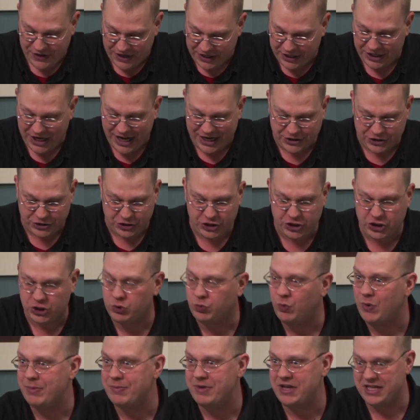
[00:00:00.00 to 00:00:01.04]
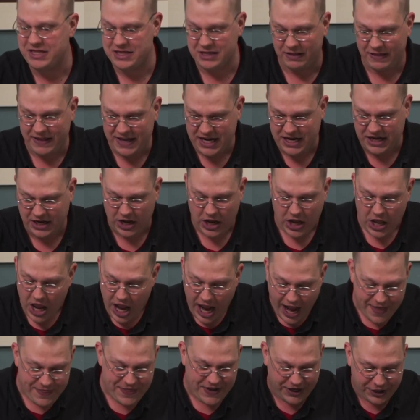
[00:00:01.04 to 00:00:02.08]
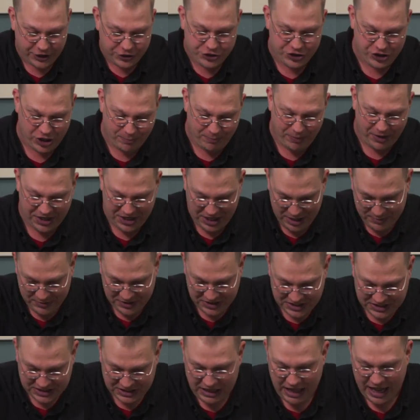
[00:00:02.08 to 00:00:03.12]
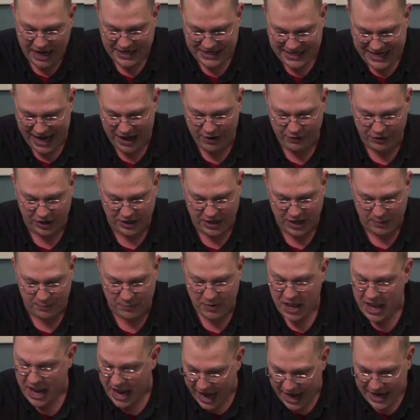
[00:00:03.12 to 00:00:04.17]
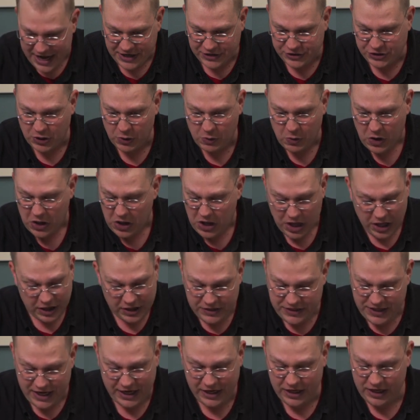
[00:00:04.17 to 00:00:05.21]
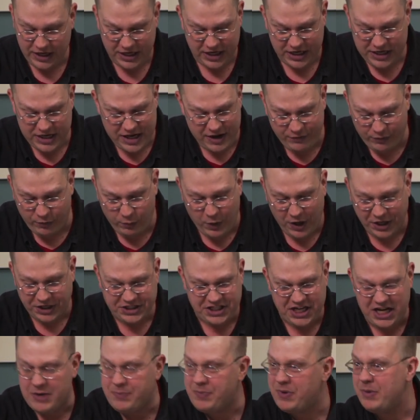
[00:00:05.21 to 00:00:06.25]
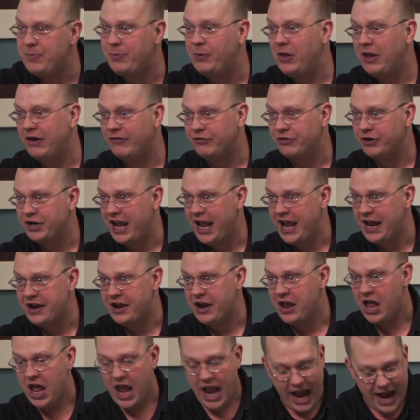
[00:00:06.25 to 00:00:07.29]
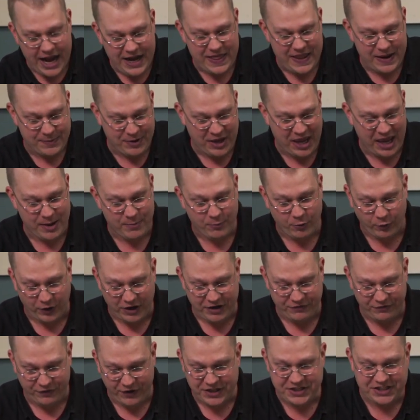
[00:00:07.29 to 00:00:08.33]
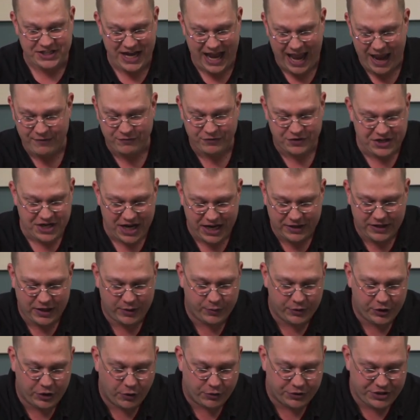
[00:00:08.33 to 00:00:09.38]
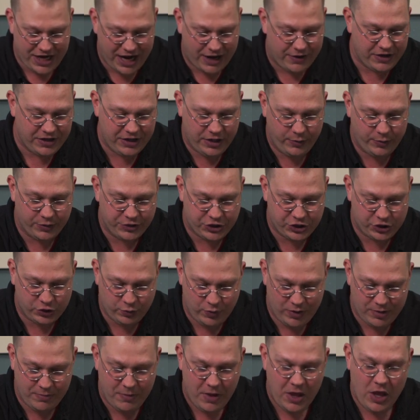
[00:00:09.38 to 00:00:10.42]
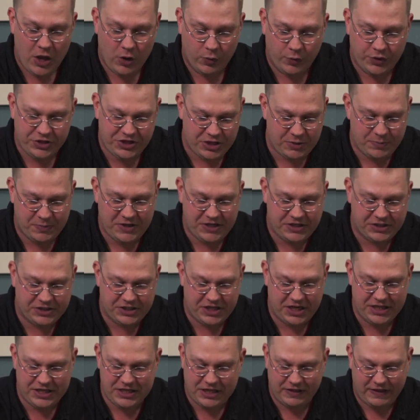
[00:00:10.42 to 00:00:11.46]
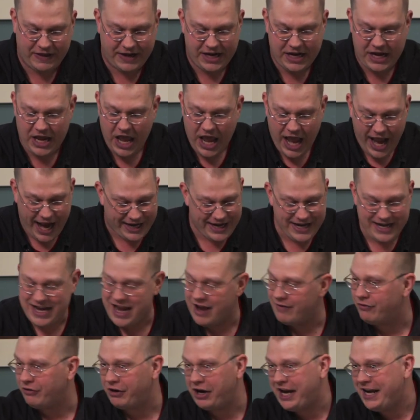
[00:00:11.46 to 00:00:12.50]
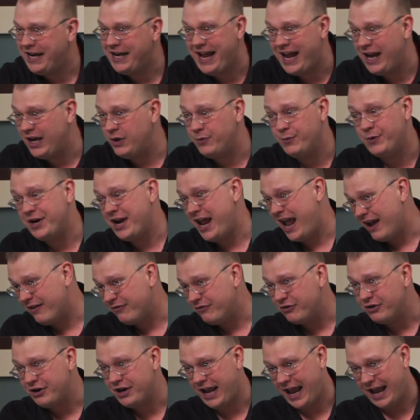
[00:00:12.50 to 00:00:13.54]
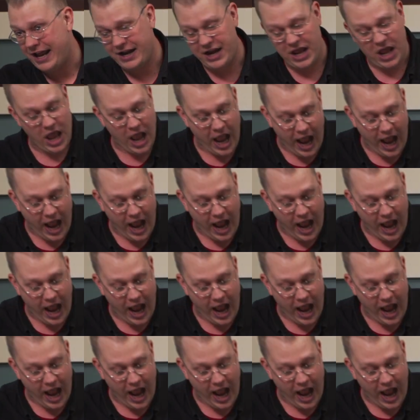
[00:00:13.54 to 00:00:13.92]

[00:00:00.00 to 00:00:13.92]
they could actually swim in the lake and they could jump on him and slide down on him. And so he never wanted to eat people ever again. And they became great friends, and every day they would go down and they would swim with the beast in the lake, and he never ate anyone ever again.